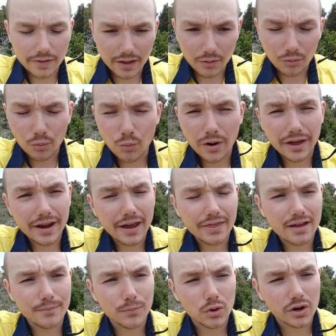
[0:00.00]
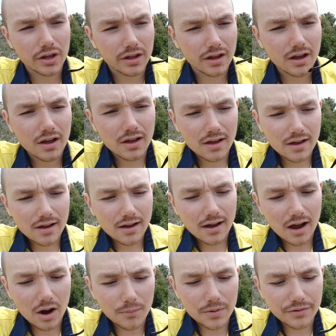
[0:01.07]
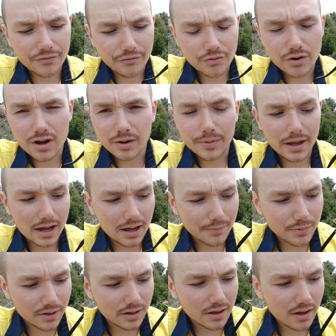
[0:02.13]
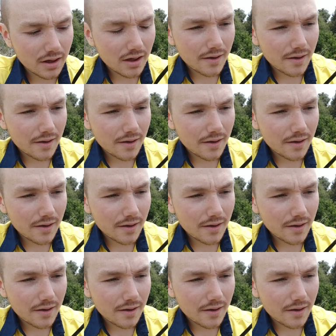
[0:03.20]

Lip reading: and then when I get that money, I'll be free, I'll be happy,